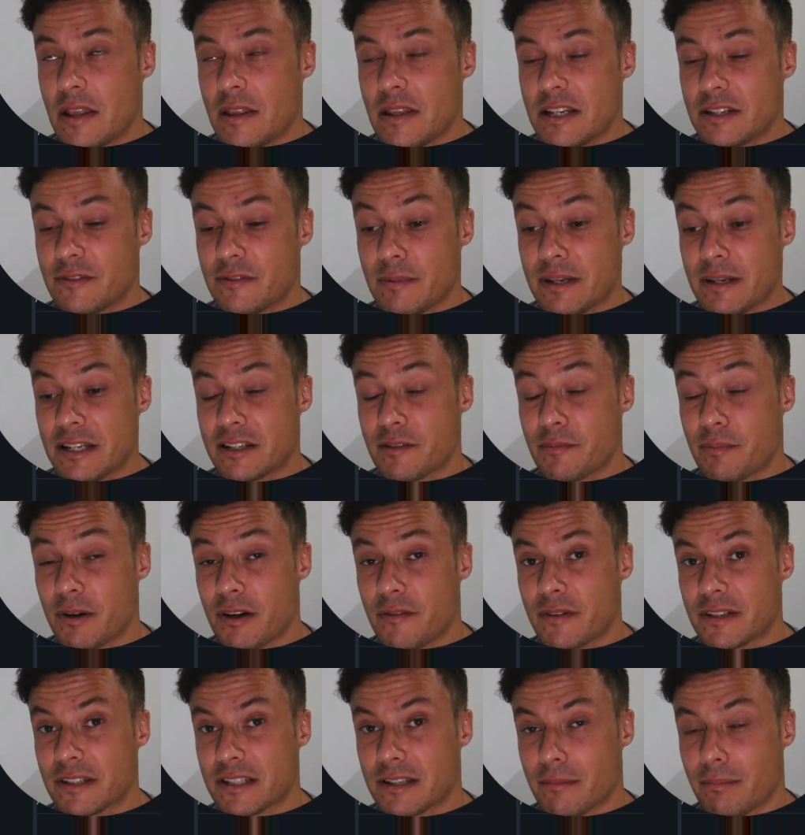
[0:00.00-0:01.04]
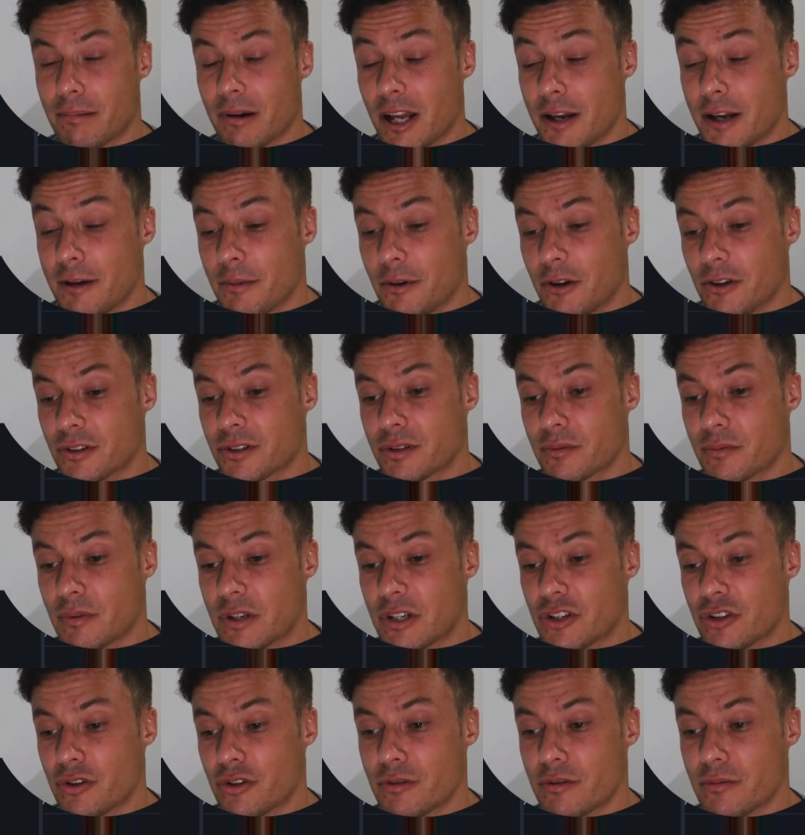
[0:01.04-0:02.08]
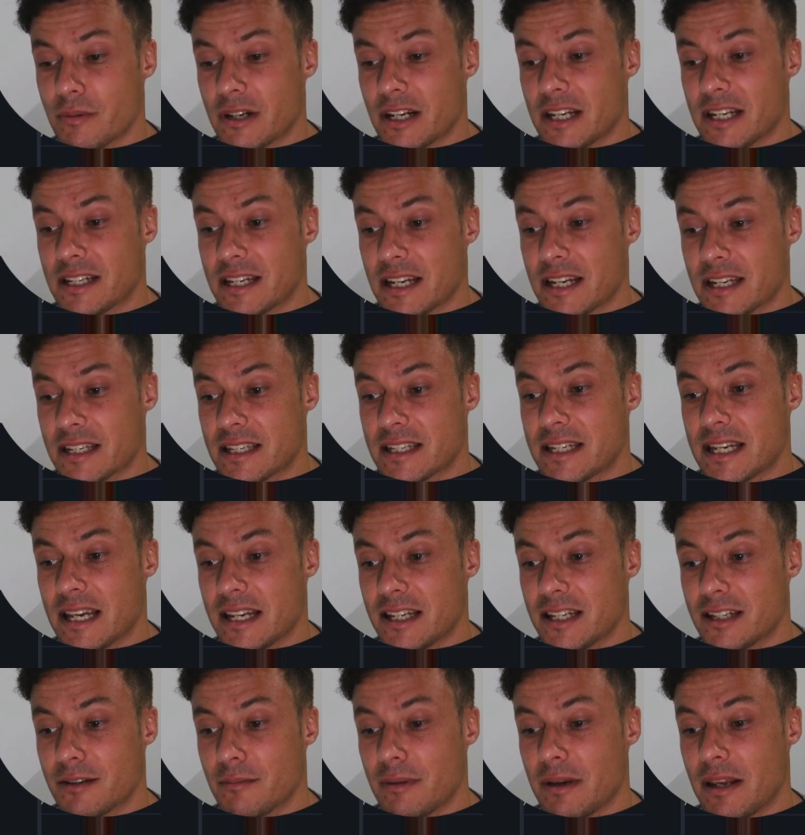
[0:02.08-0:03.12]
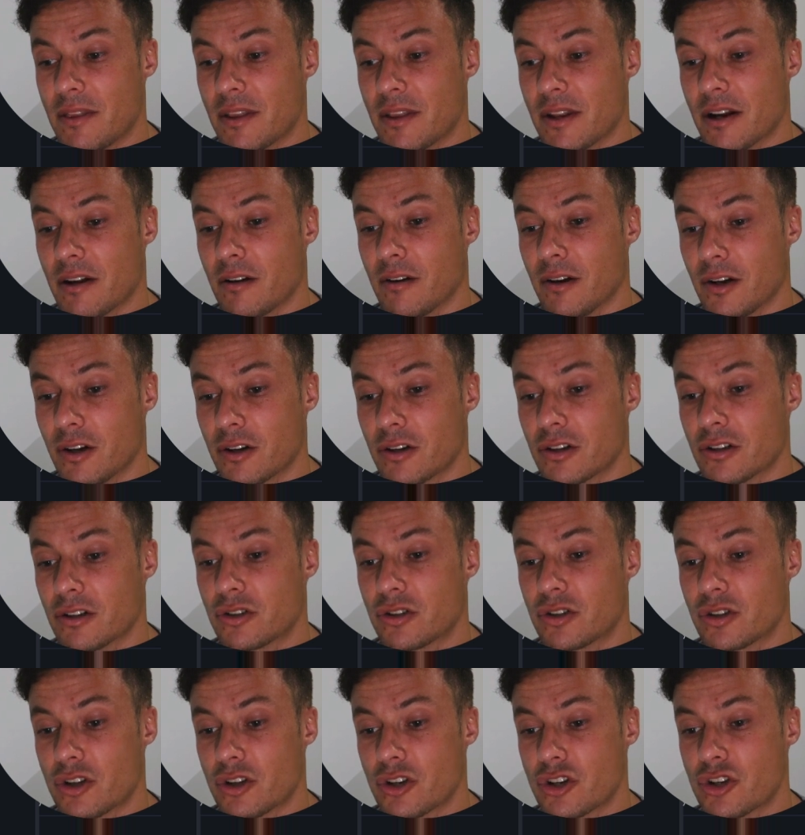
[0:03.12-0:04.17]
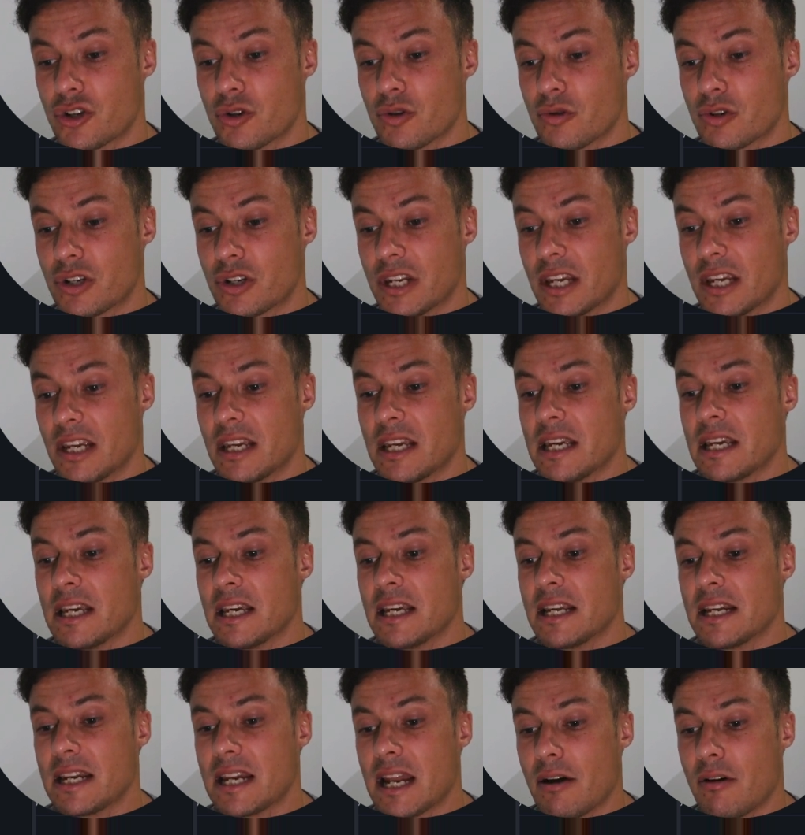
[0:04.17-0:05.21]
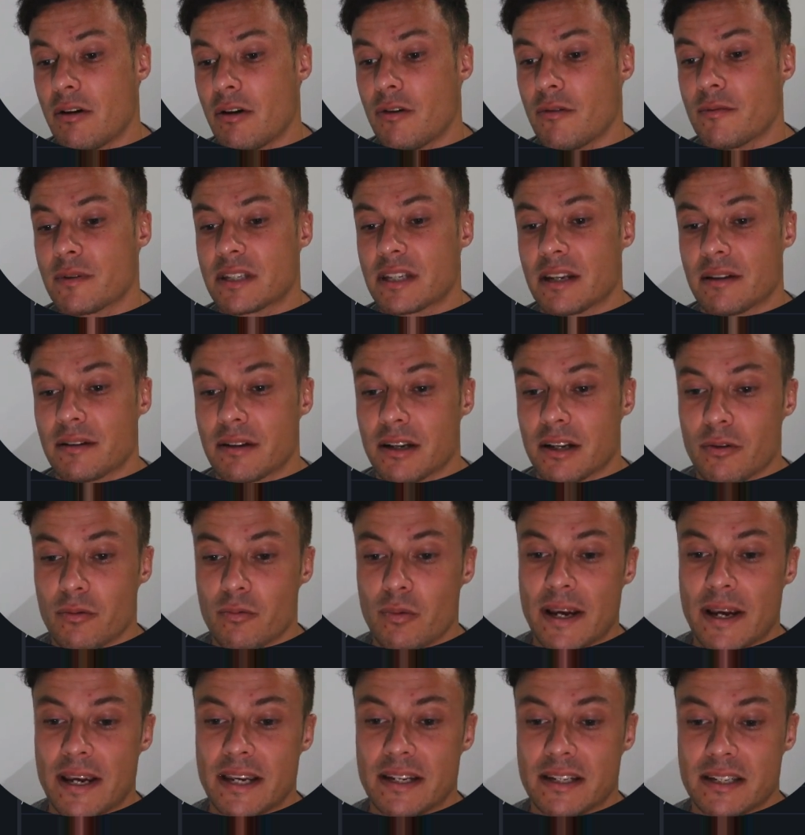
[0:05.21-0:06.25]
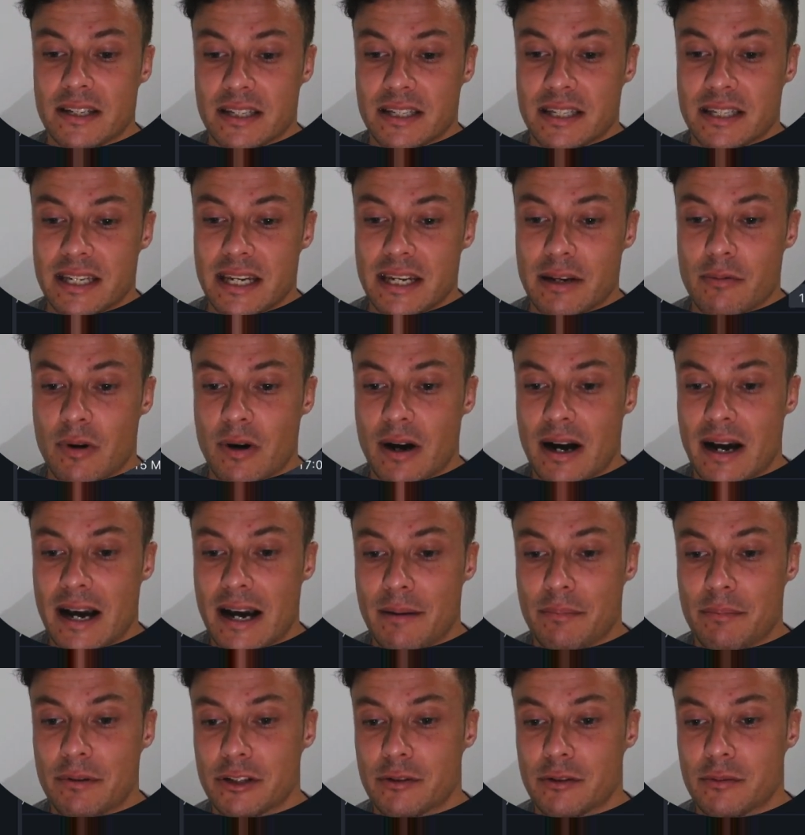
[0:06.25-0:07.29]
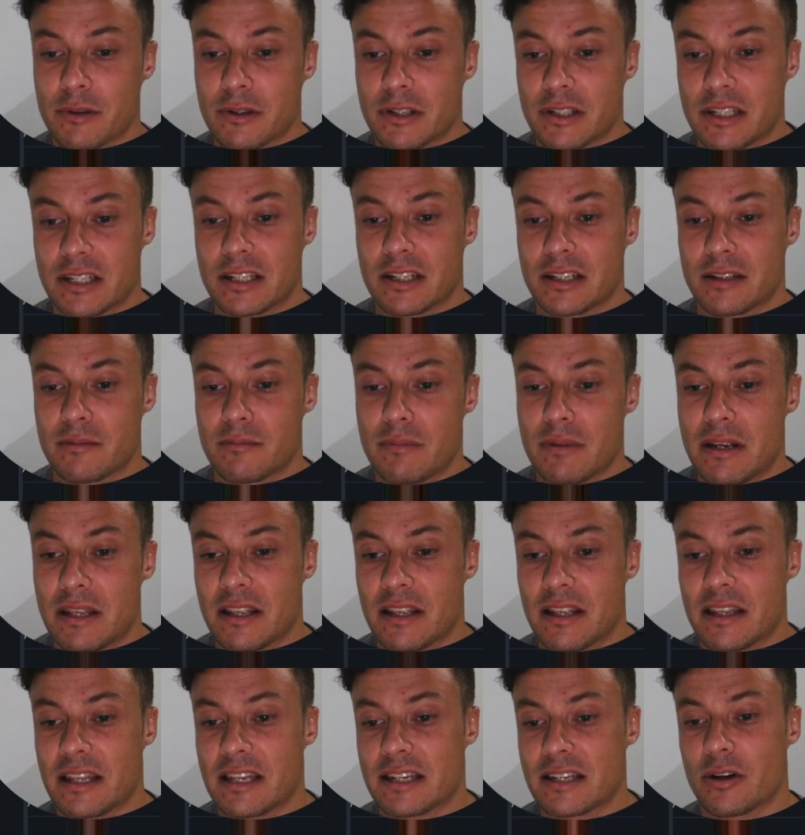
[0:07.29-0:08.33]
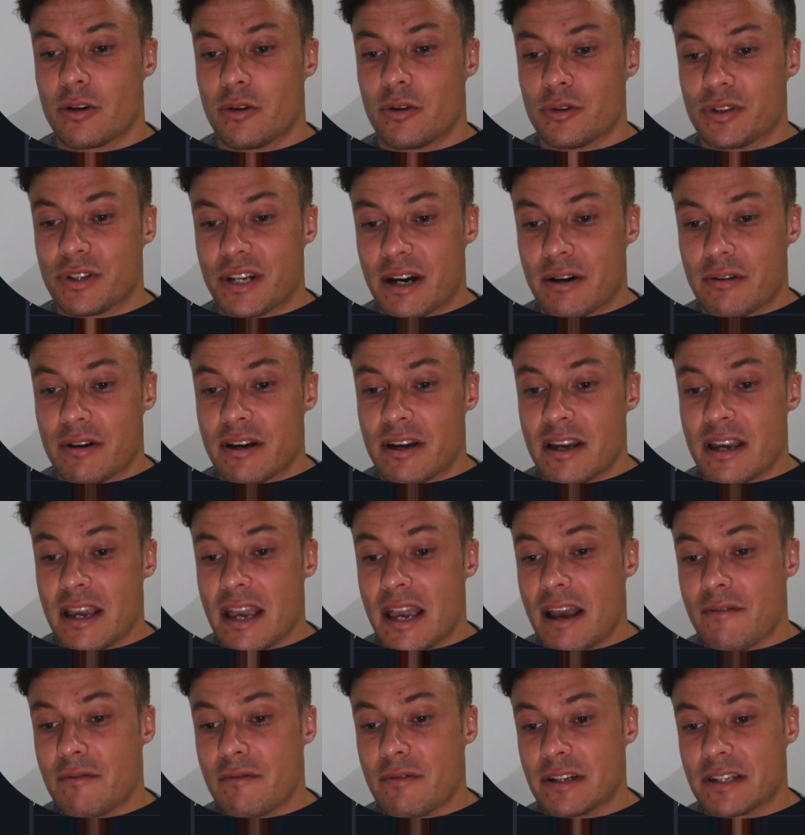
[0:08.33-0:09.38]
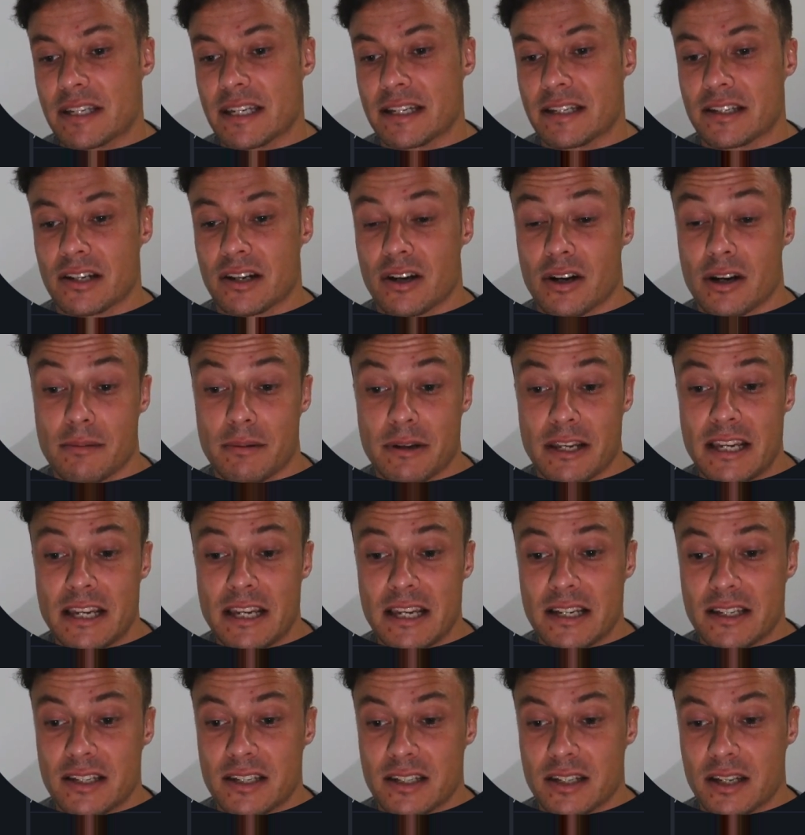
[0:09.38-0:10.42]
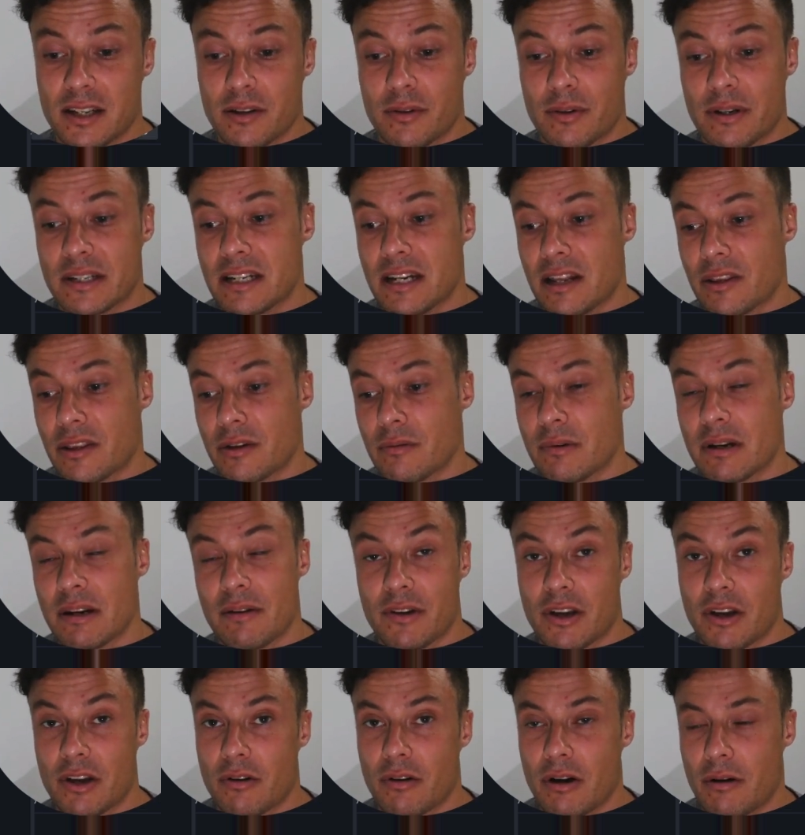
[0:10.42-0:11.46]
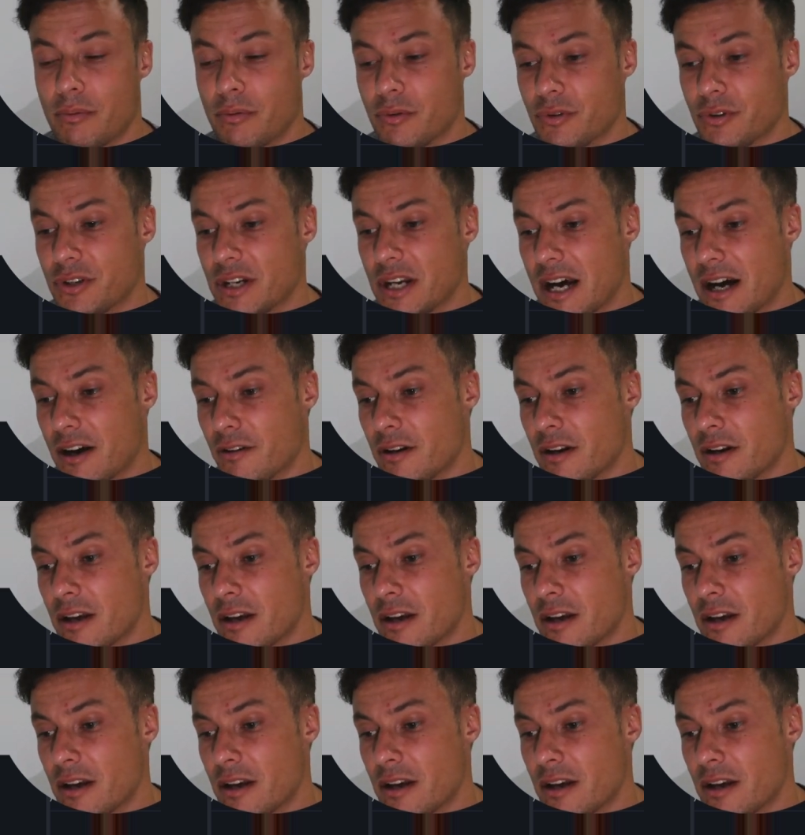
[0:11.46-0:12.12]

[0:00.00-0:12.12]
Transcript: This for me is a perfect supply box, which ultimately does tend to mean that I'll look to short it. Now, obviously, I'm going to wait to see what happens, because it doesn't mean that this holds out every single time it hits, because otherwise nothing would ever go up or down.